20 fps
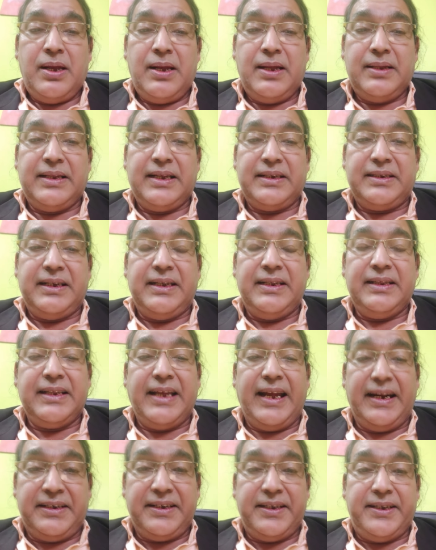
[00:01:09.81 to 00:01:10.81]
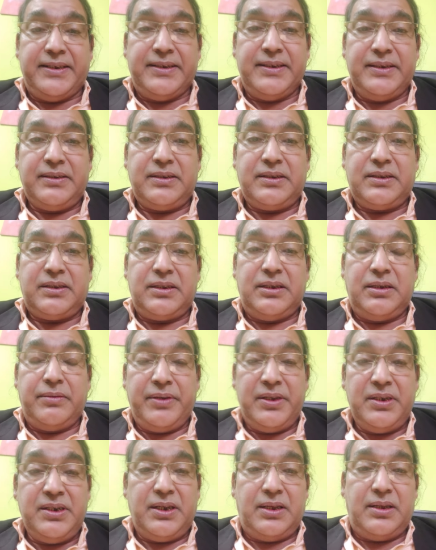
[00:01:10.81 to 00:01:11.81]
that in that is
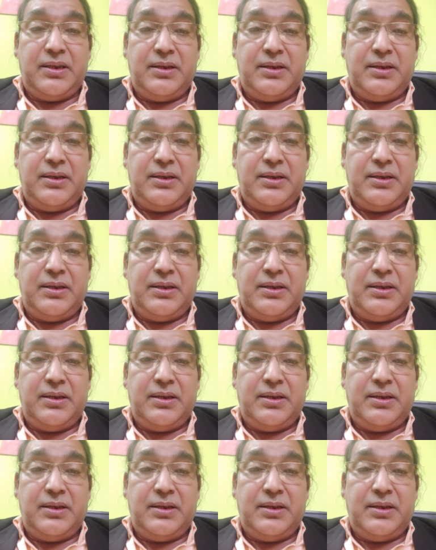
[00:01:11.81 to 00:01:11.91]
even